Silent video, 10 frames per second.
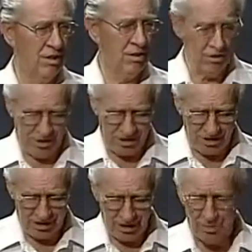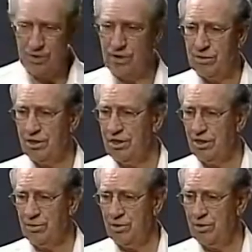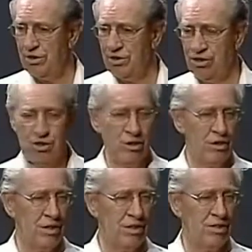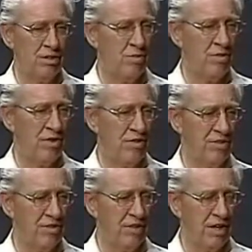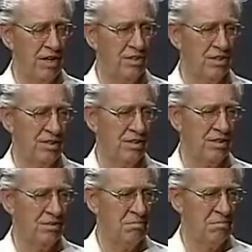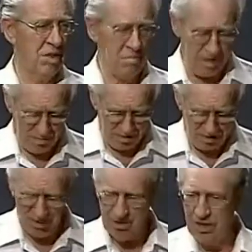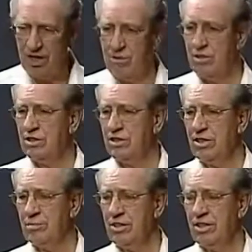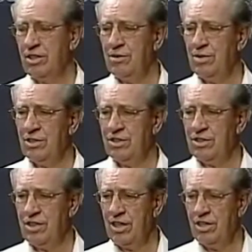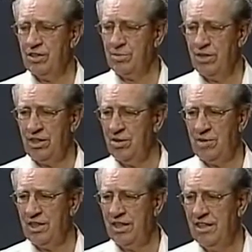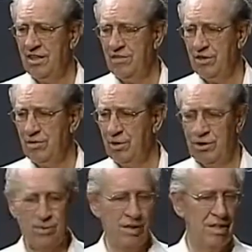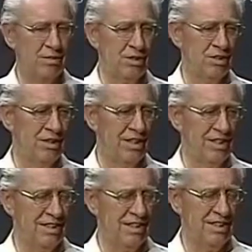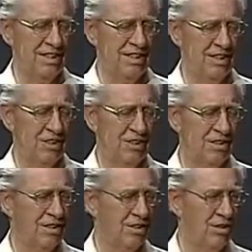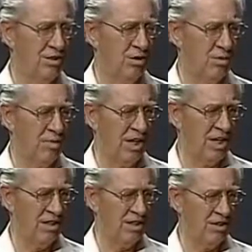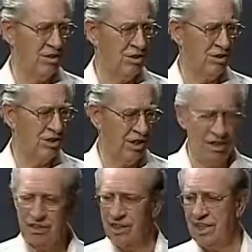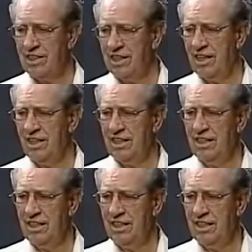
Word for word: who said that this book was nothing more than stories and myths and legends. That maybe here and there was something that was God speaking, but for the most part it was story. And I said, listen, you go back and tell that guy